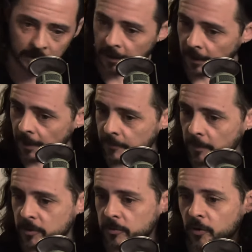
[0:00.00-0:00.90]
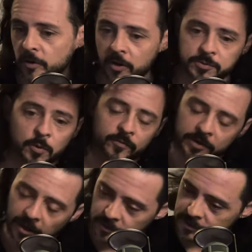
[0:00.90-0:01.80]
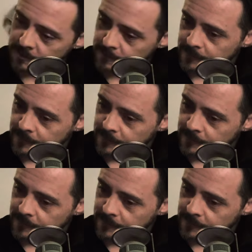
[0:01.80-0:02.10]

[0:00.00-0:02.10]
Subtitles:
I'm going to be doing lots more videos